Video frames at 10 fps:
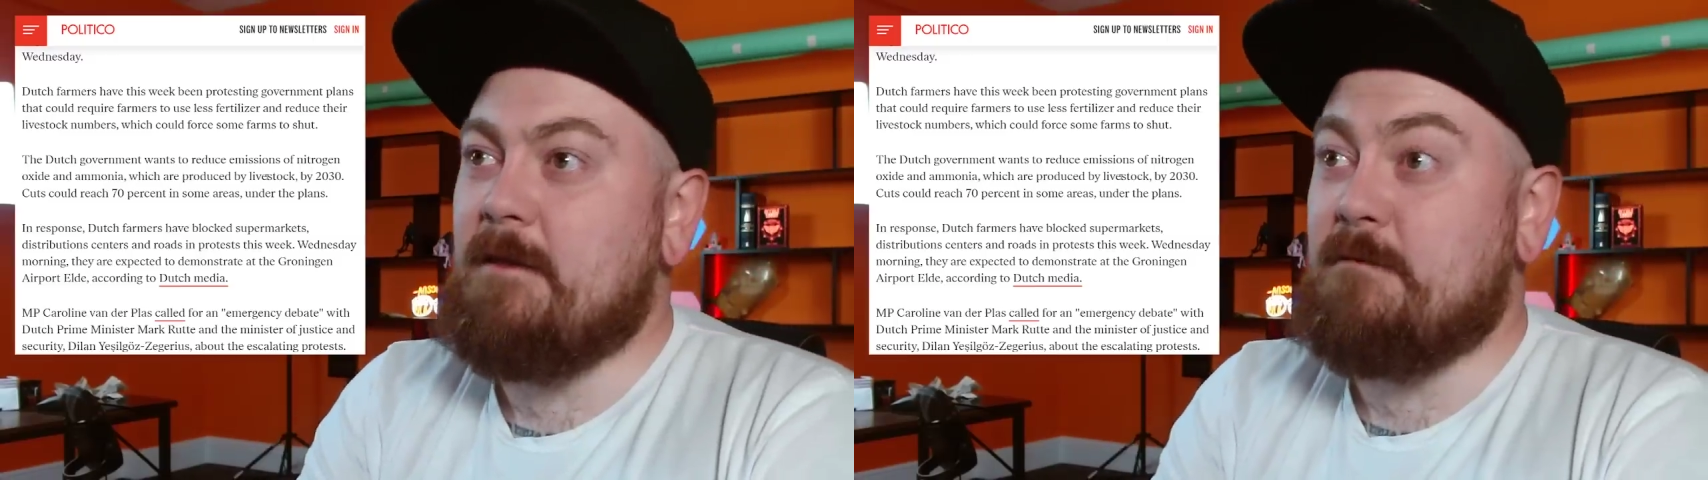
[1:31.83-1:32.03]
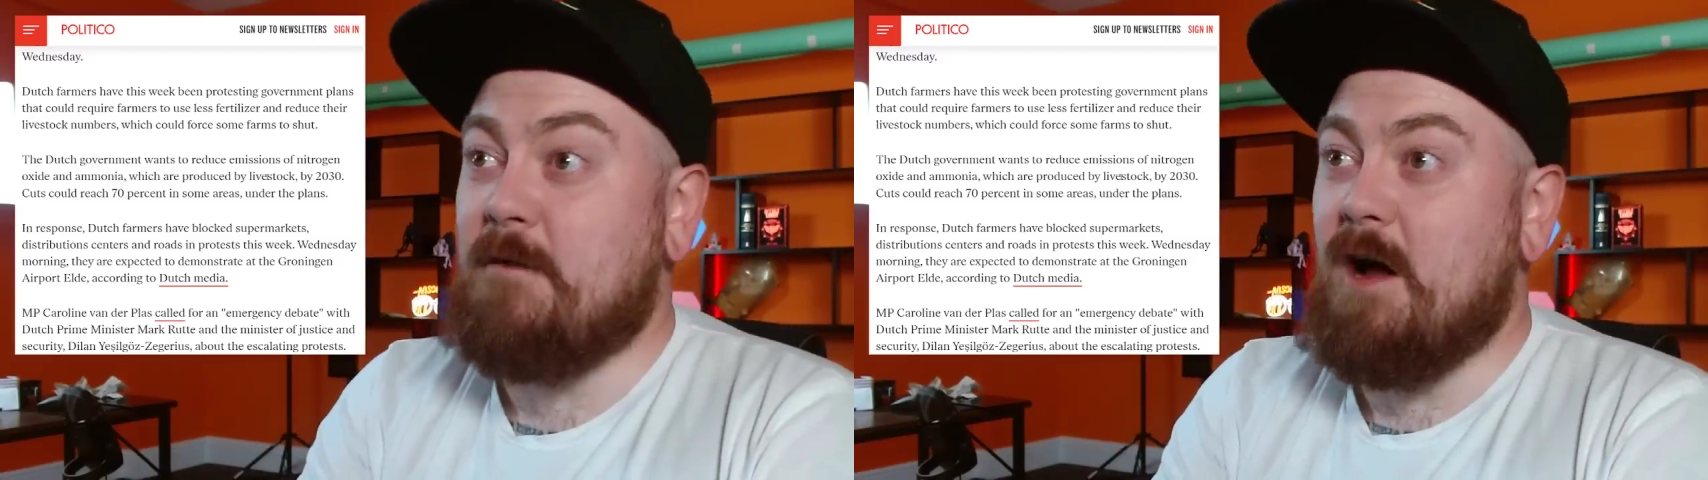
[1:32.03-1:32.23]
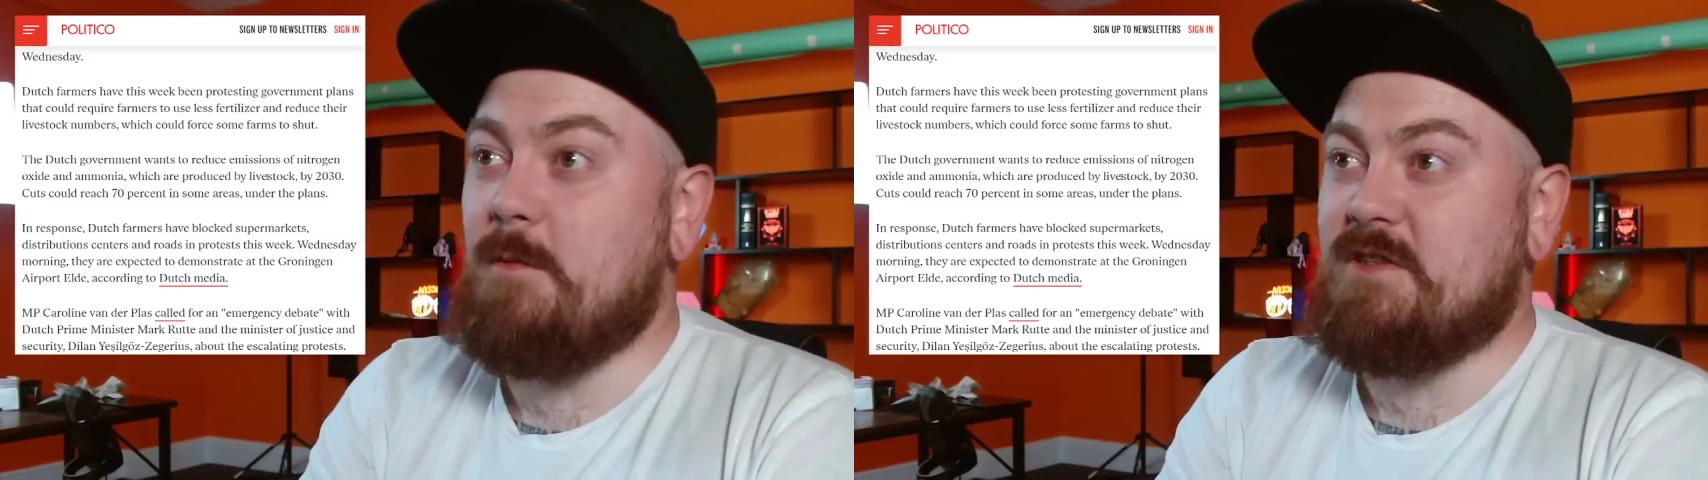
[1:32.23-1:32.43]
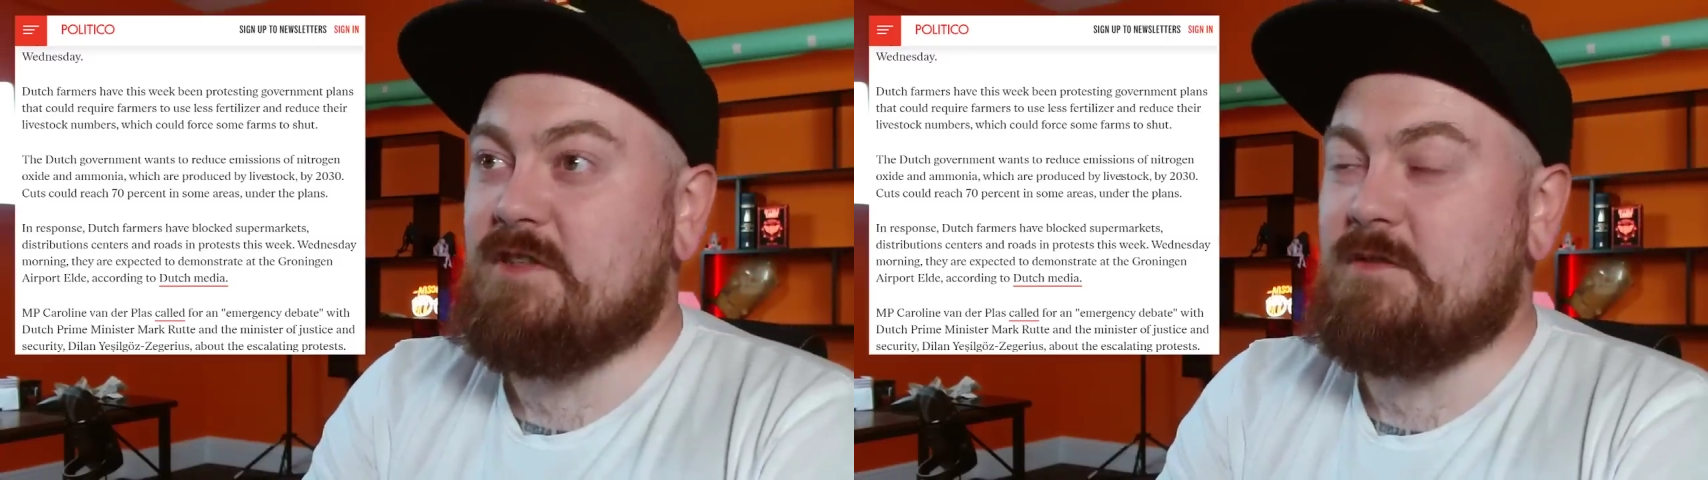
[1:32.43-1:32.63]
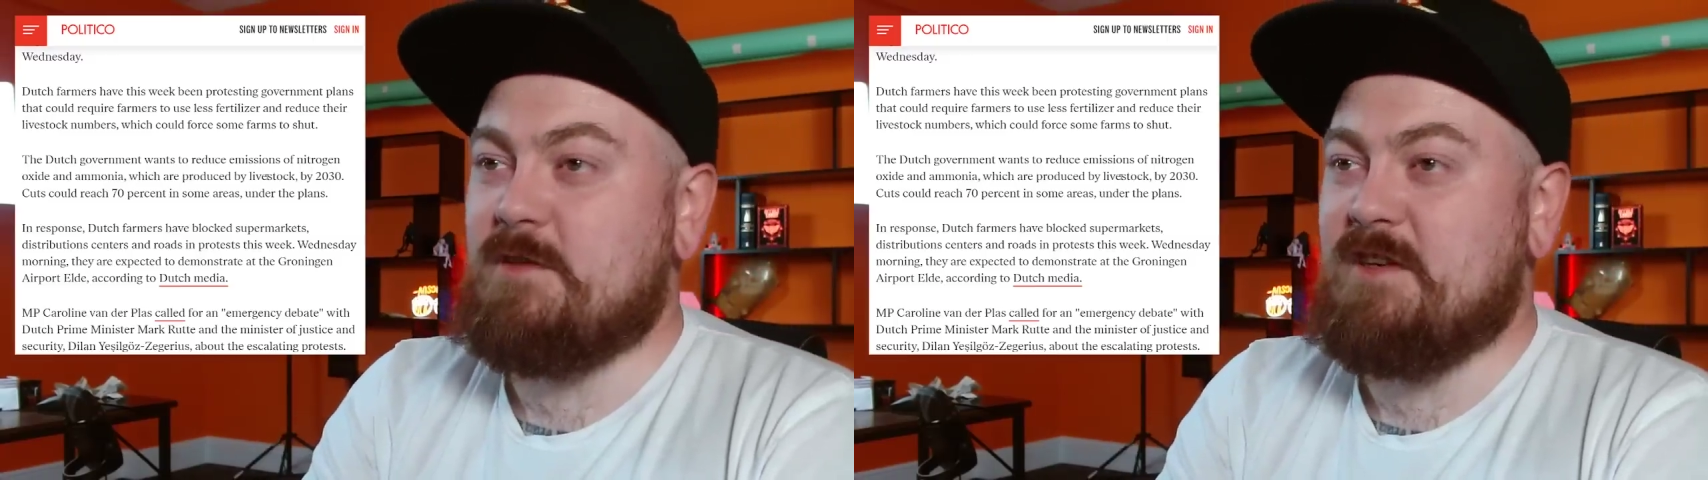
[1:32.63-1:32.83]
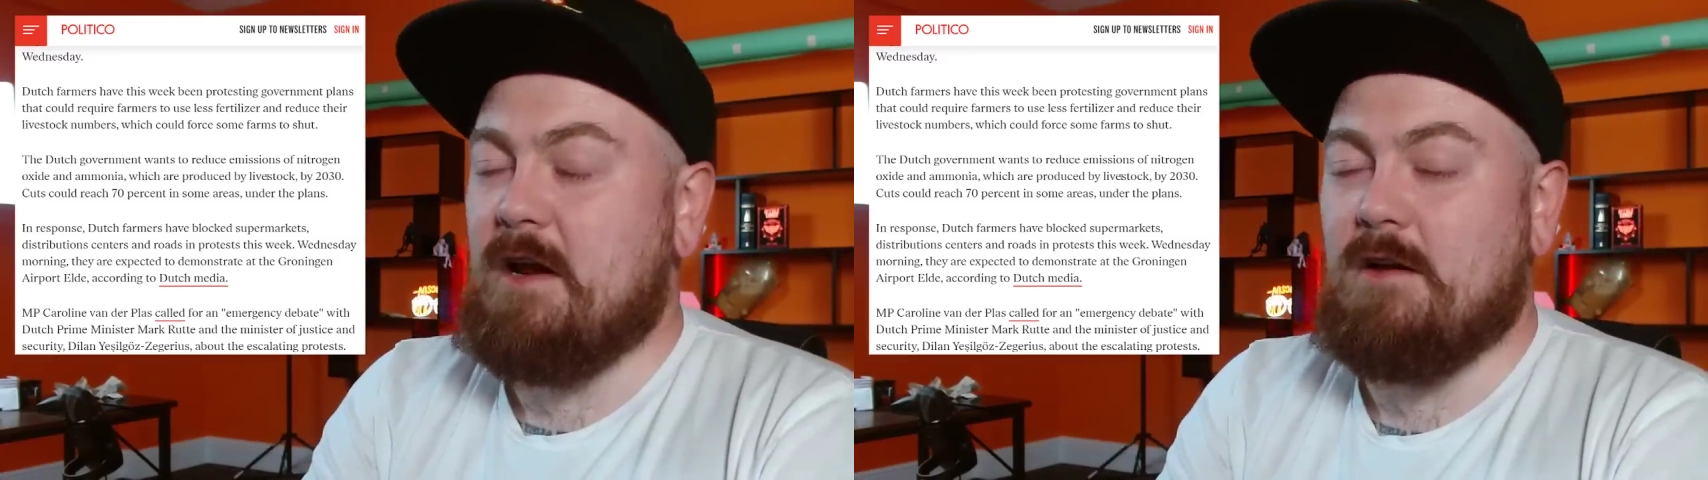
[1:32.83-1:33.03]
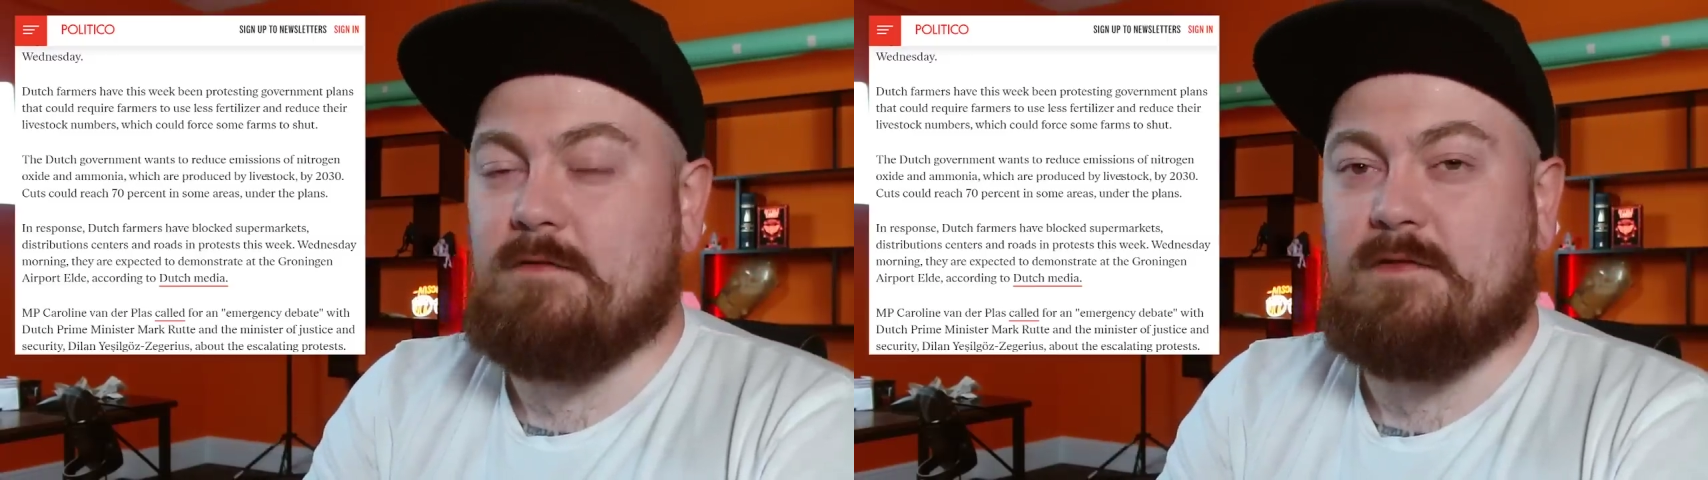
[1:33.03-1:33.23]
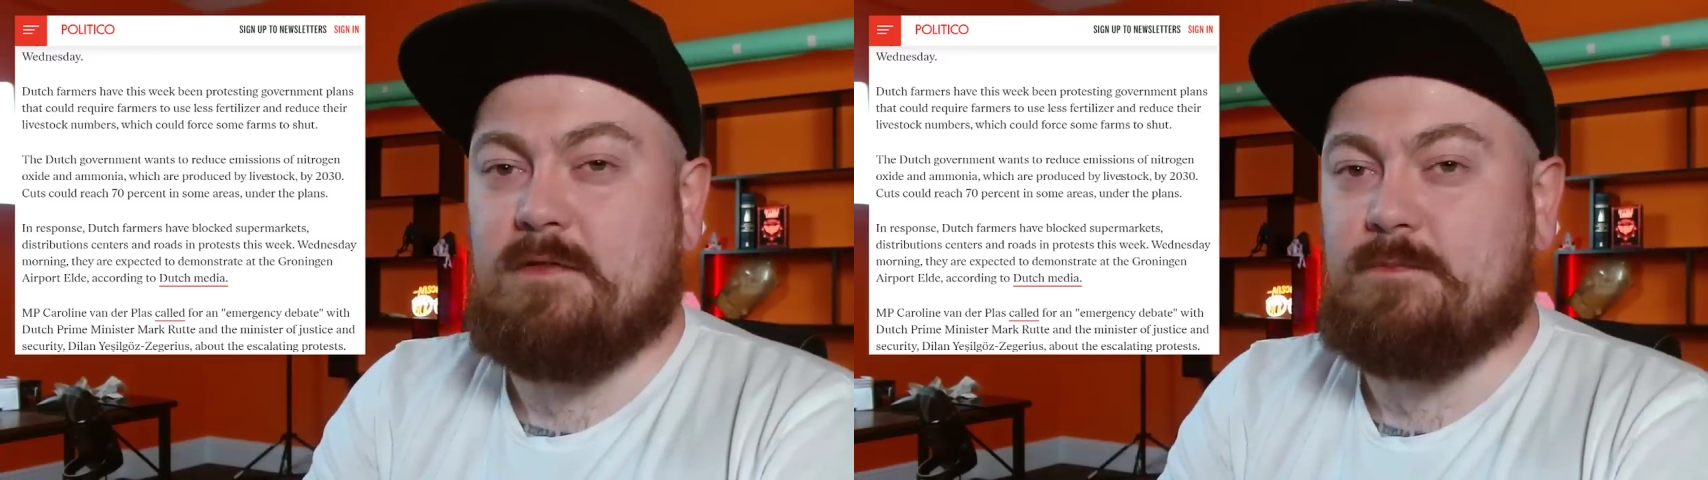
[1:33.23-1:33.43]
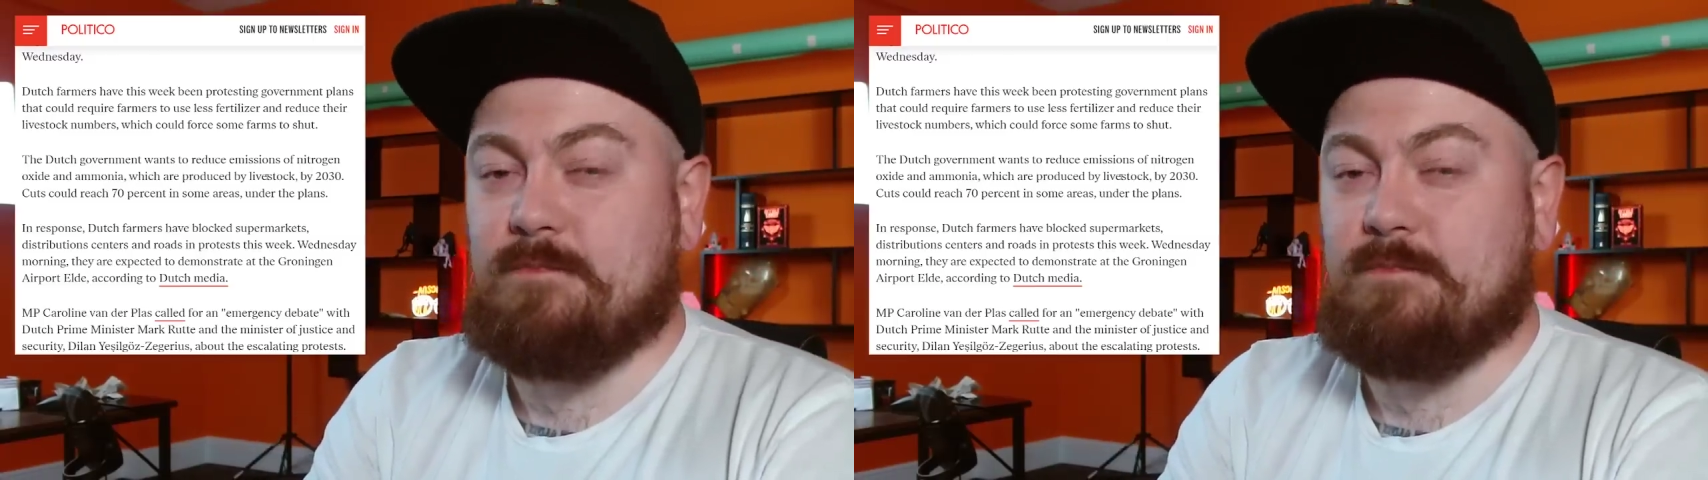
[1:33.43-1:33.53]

the farmers serve